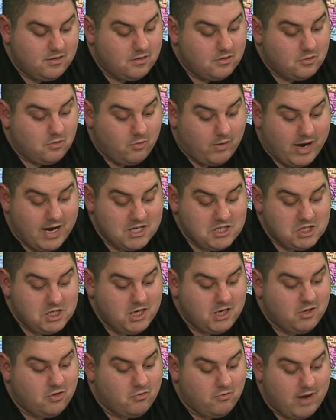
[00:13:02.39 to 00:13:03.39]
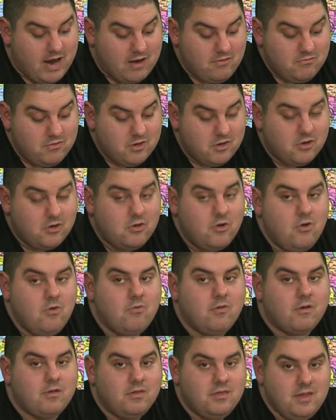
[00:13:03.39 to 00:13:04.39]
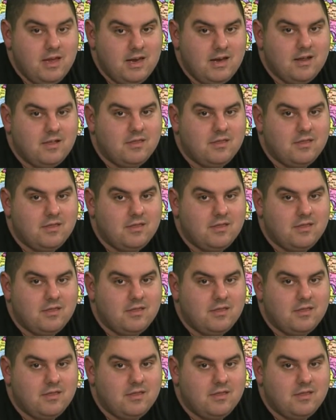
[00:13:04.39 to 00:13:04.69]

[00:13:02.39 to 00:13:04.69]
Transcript: Scratch and Grounder, who were seen